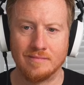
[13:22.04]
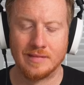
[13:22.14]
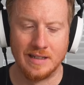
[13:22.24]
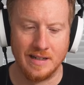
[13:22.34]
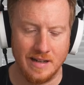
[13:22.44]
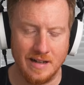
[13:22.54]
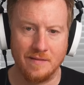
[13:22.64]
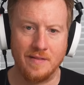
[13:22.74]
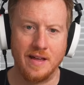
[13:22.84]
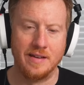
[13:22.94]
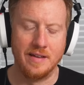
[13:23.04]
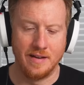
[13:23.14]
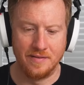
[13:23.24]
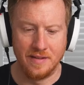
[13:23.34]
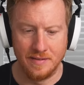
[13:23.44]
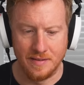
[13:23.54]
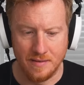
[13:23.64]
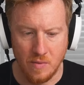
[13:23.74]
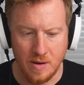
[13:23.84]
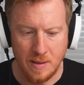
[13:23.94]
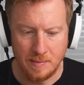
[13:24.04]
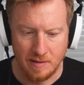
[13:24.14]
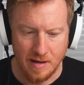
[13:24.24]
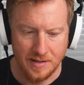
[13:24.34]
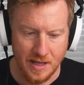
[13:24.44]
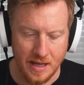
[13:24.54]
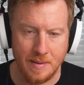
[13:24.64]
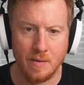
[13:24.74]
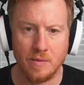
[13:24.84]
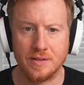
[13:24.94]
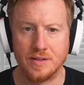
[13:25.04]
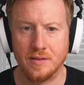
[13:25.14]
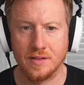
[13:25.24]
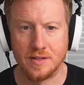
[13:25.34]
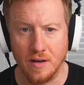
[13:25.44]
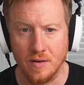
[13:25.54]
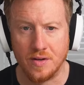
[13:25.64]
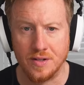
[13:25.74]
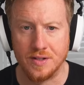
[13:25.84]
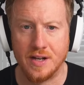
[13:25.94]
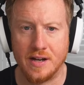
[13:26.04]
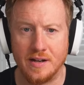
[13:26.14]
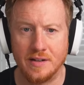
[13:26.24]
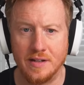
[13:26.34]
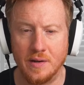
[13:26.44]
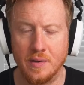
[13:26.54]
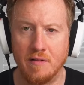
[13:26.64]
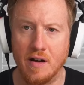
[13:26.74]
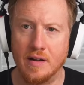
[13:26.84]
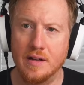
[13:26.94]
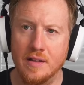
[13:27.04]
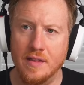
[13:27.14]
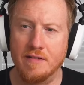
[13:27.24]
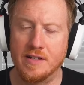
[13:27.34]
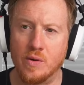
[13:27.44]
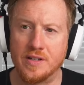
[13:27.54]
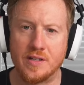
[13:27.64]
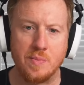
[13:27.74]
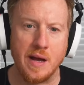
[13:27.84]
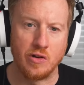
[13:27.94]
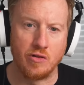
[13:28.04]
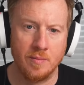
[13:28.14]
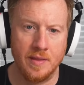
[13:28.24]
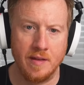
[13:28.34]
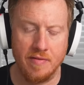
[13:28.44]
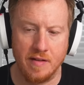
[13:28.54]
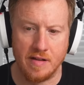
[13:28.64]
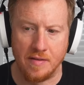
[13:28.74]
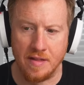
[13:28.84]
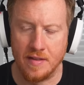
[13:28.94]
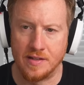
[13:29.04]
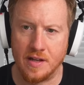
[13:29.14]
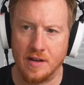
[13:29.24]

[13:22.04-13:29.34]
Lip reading: I love that. Yeah, I think when people are asking about what the solutions are, there is always a spectrum, and I think there's